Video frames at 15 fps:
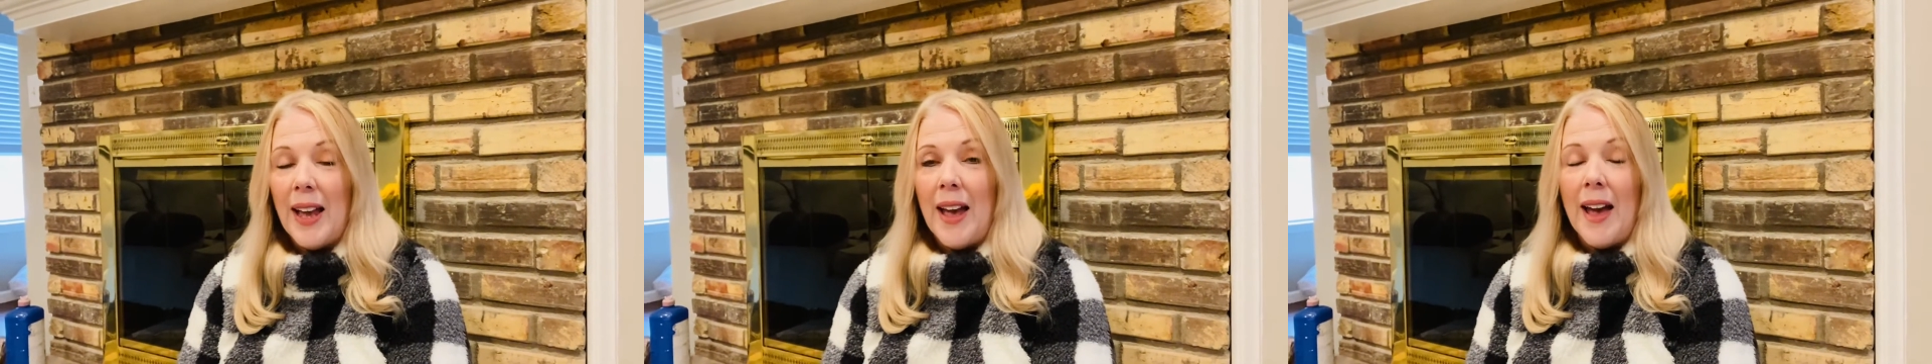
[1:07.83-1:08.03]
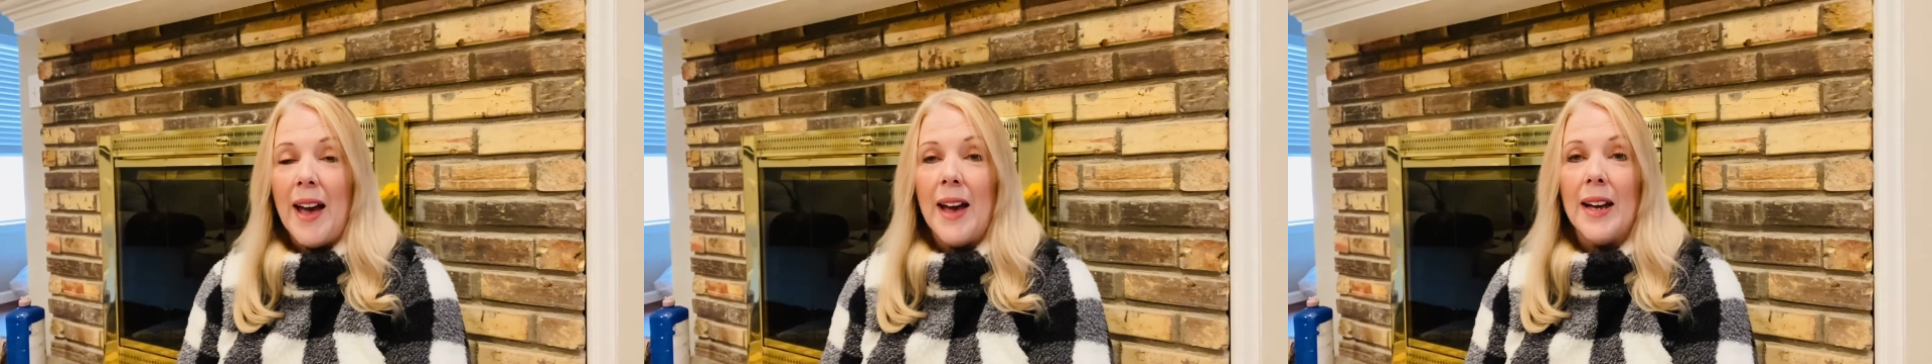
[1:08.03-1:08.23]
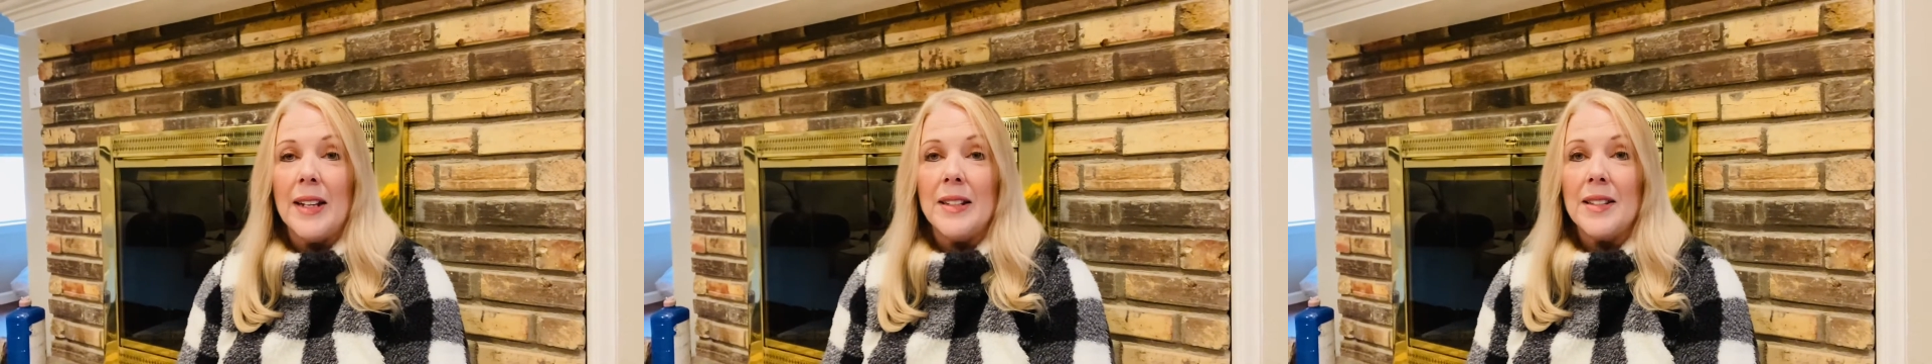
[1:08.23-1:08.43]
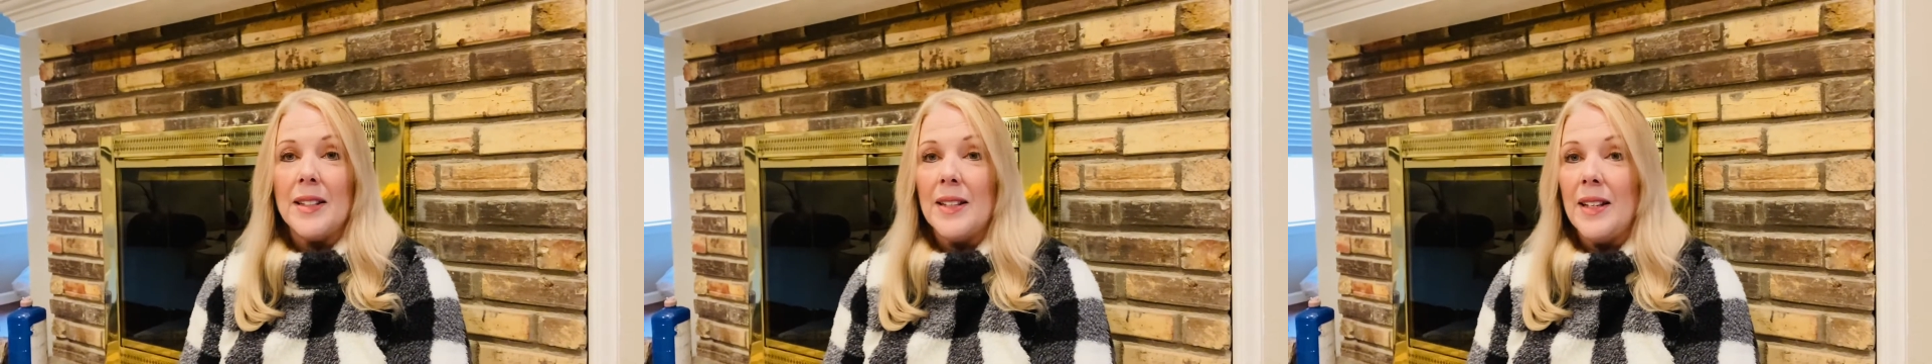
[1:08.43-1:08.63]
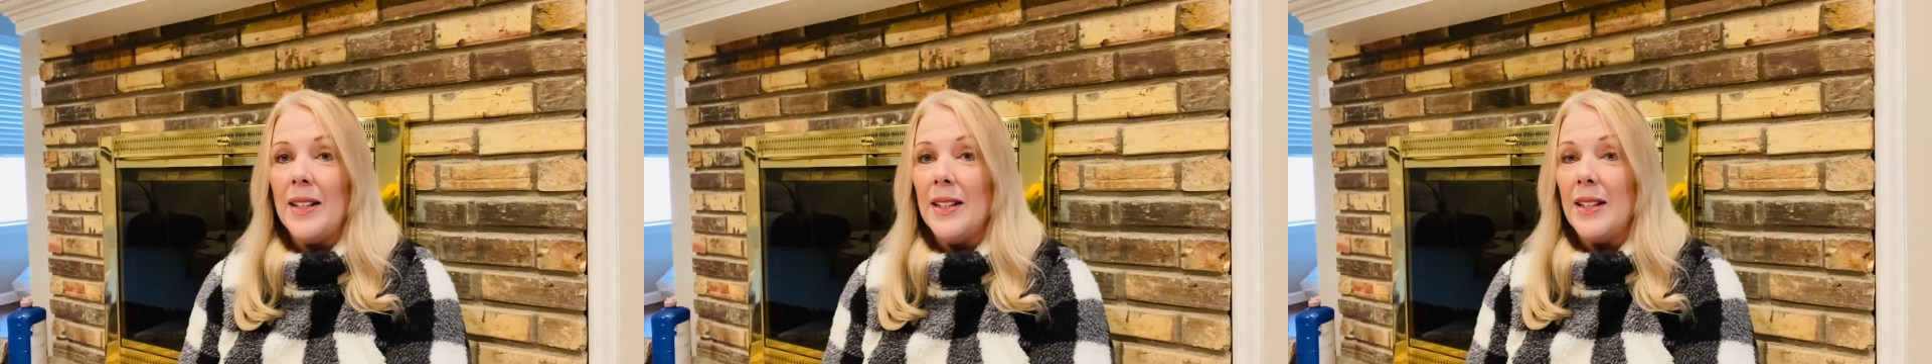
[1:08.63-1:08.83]
and
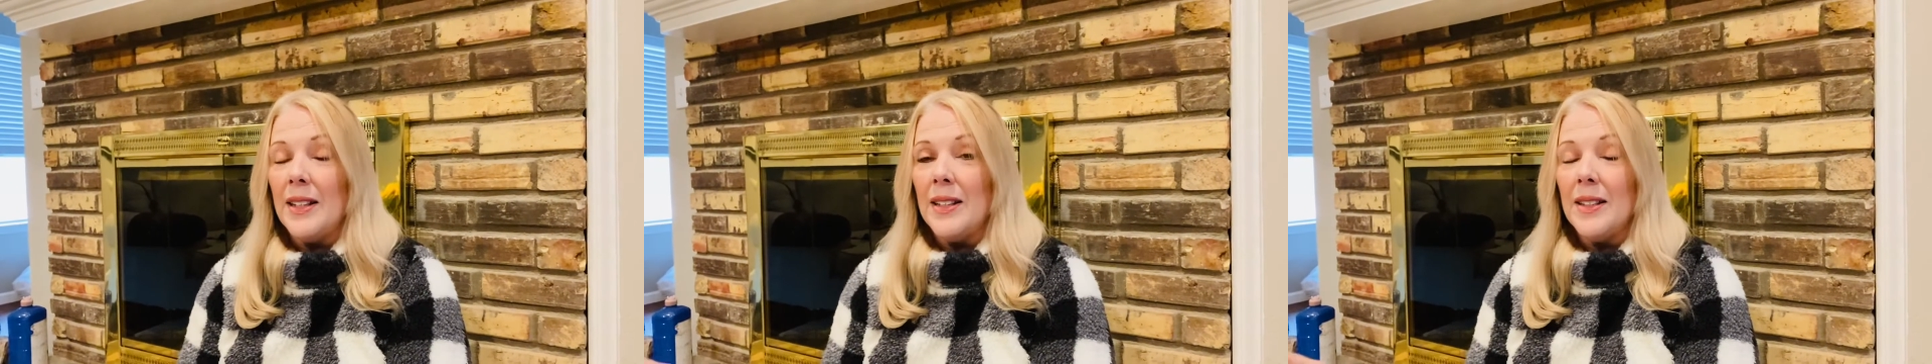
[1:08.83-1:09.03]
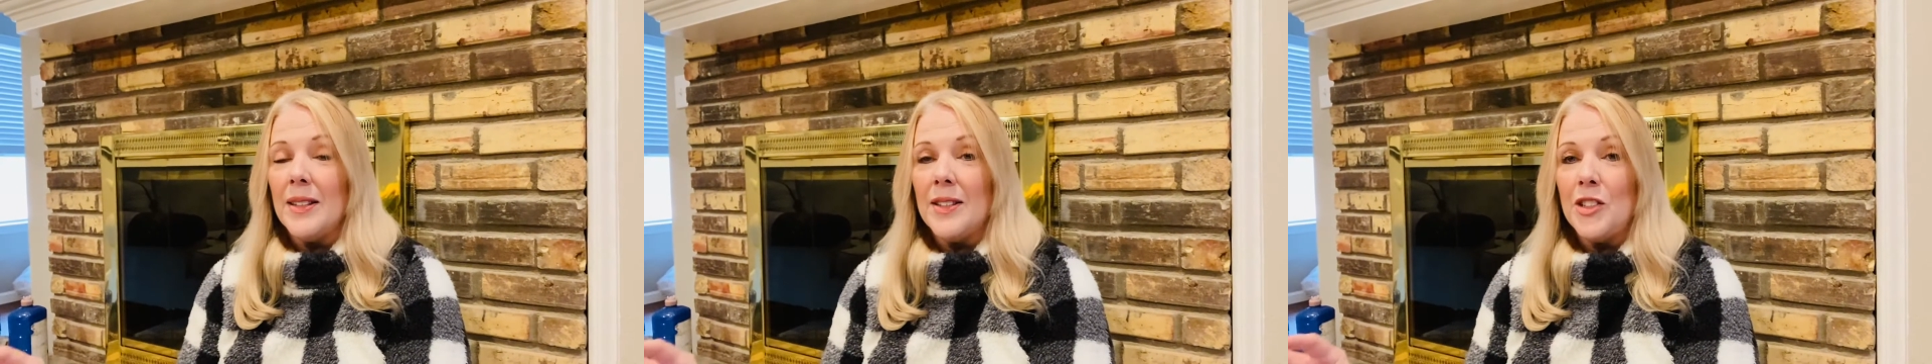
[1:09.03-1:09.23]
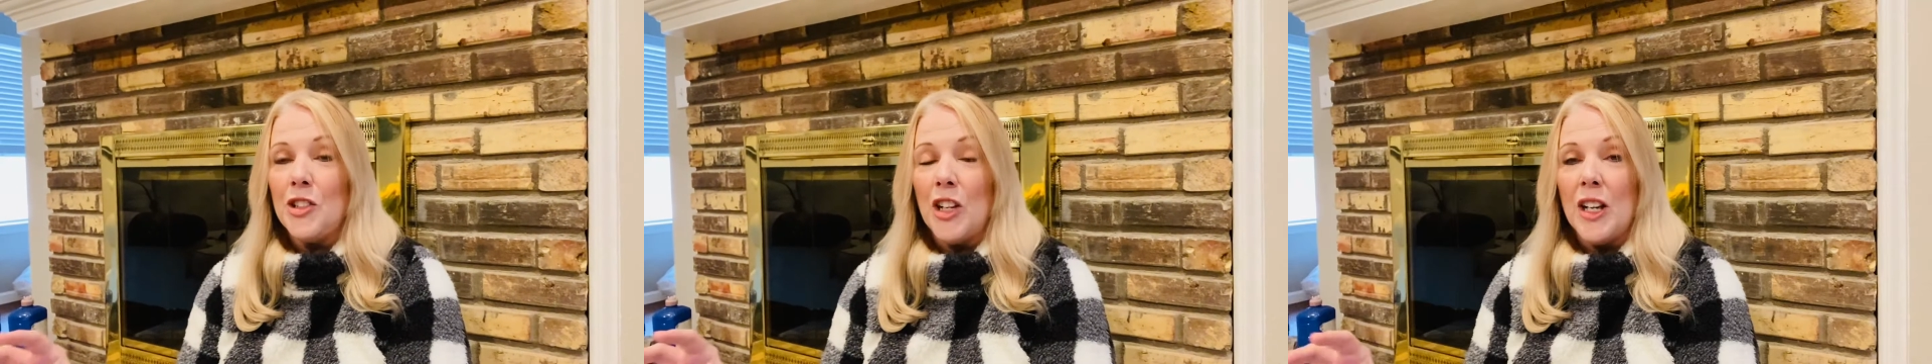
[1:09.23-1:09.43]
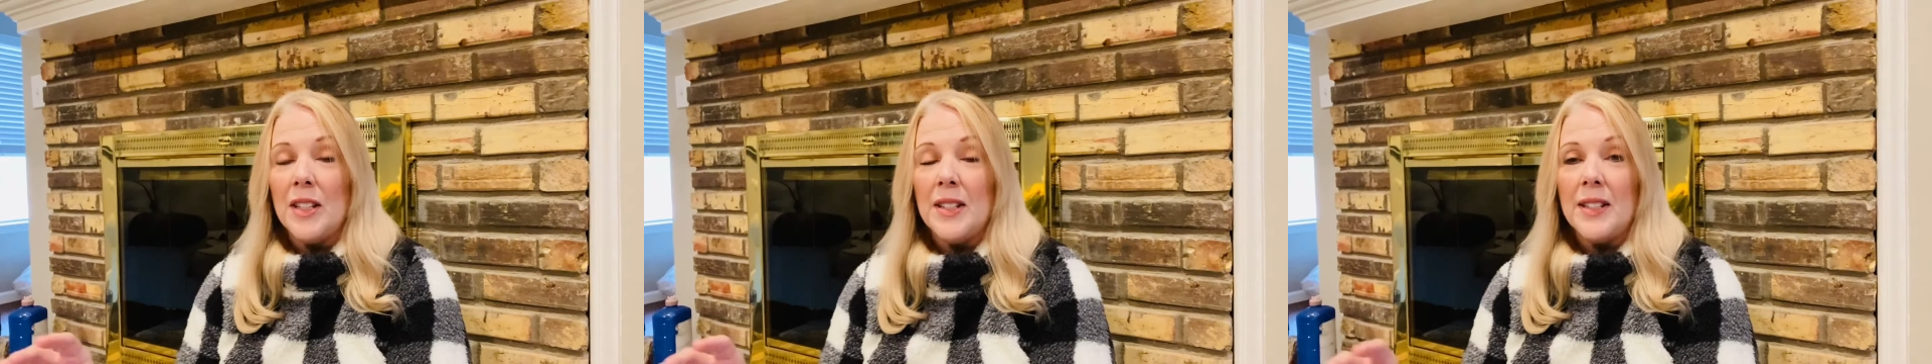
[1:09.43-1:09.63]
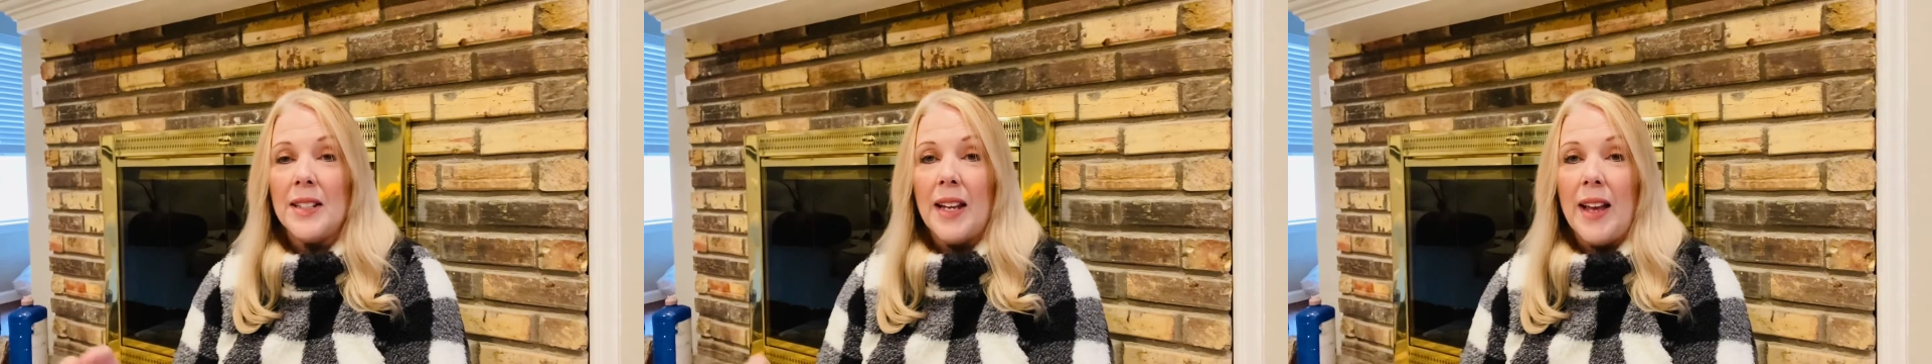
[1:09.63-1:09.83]
it is
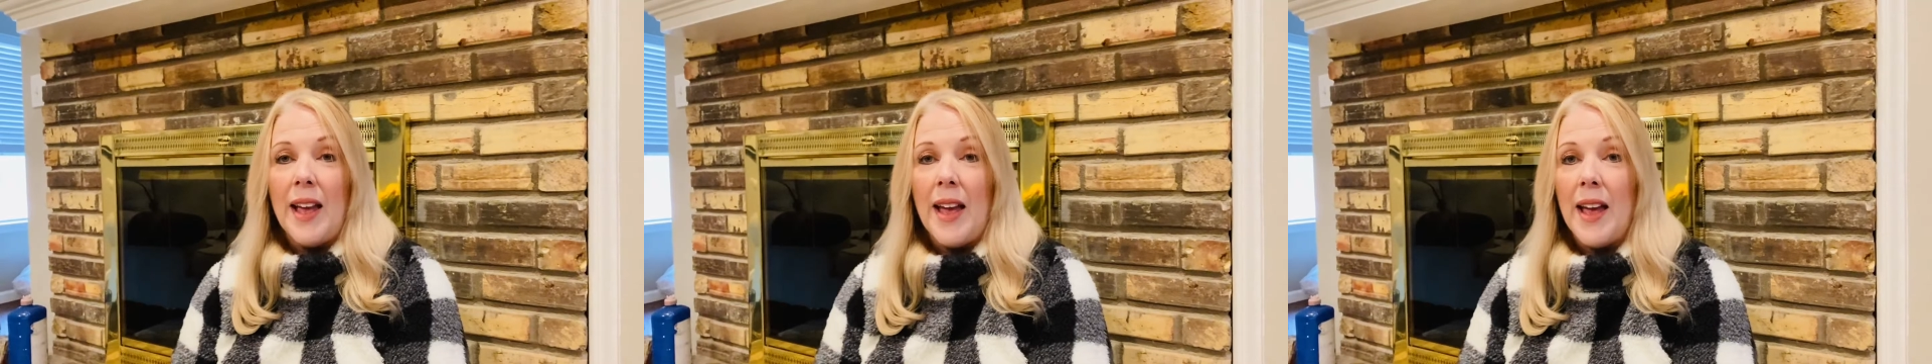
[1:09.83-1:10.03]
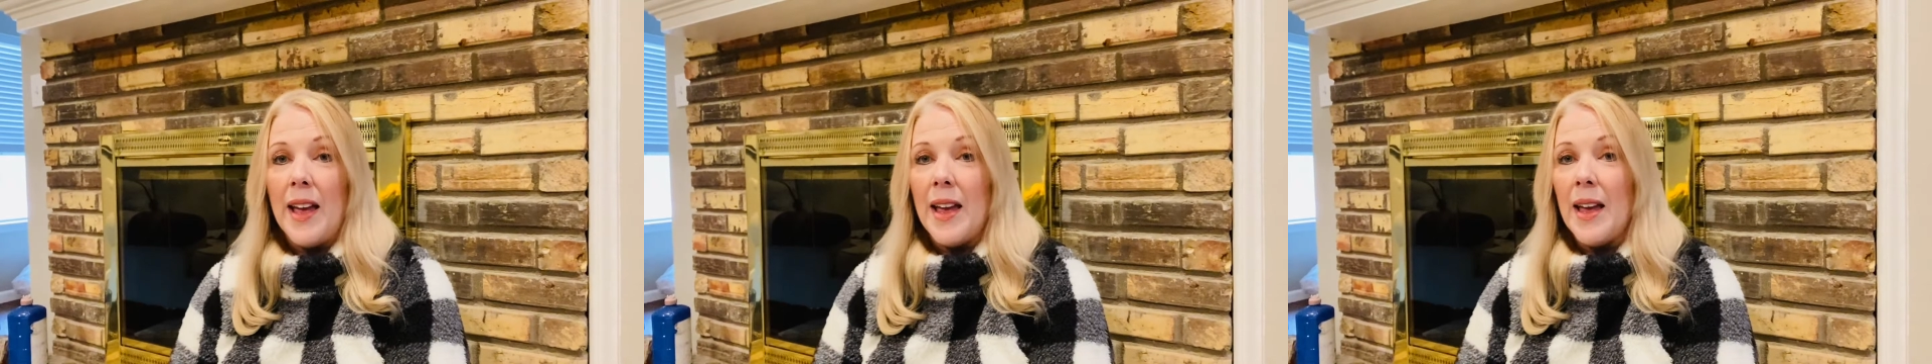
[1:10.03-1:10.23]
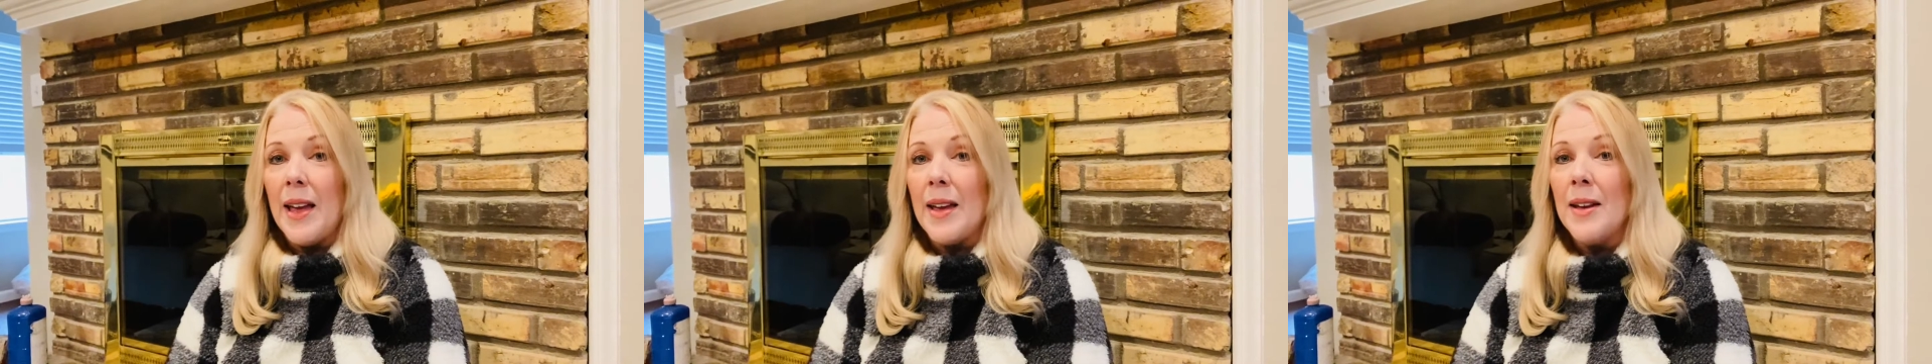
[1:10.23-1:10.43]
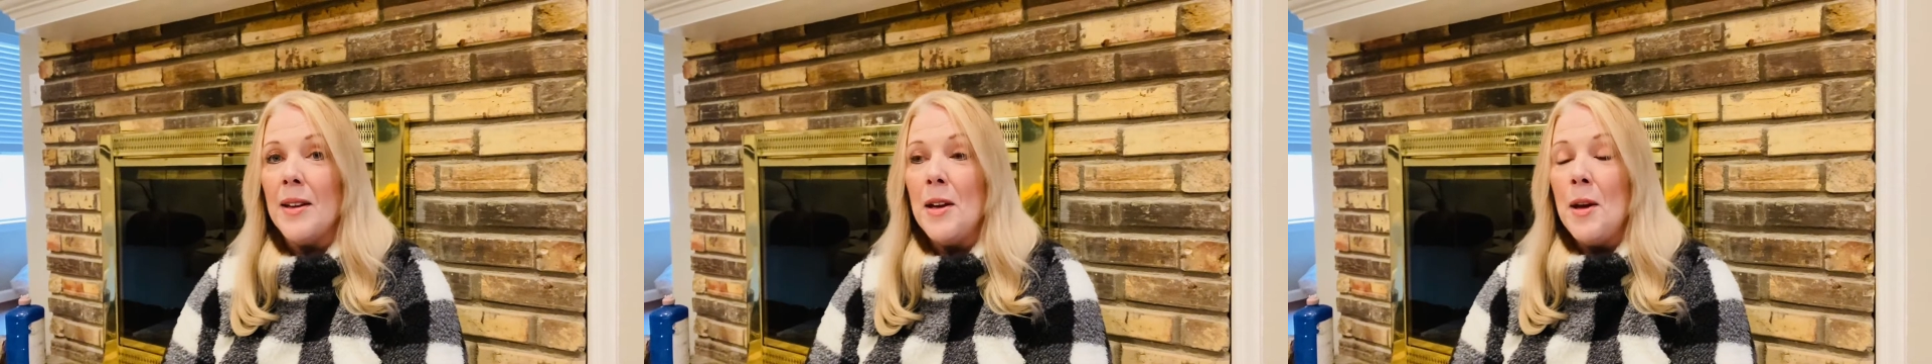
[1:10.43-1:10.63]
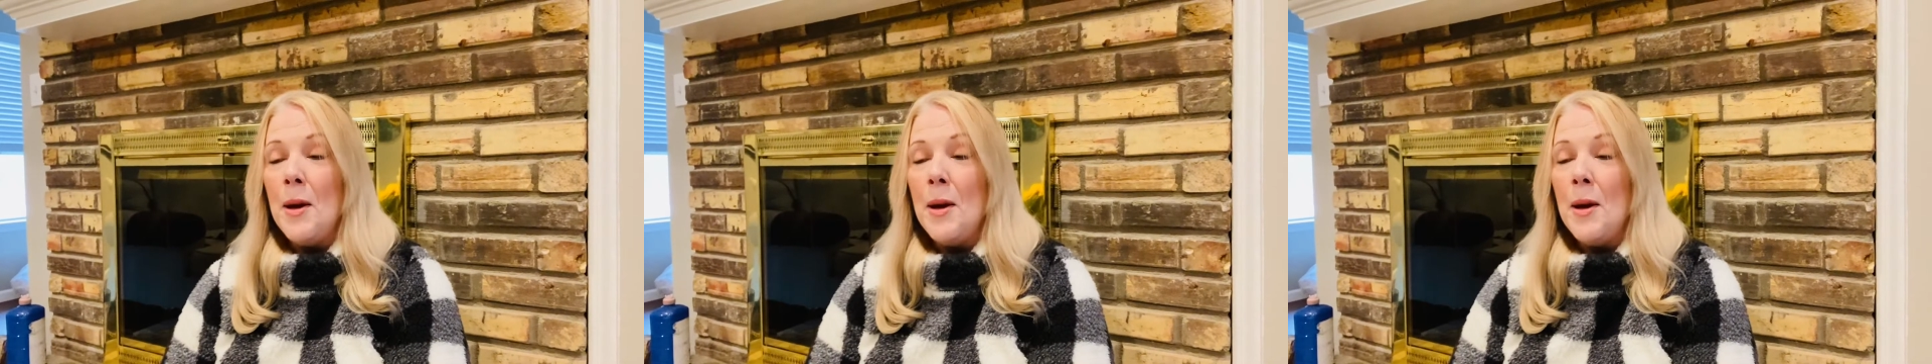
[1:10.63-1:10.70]
just a,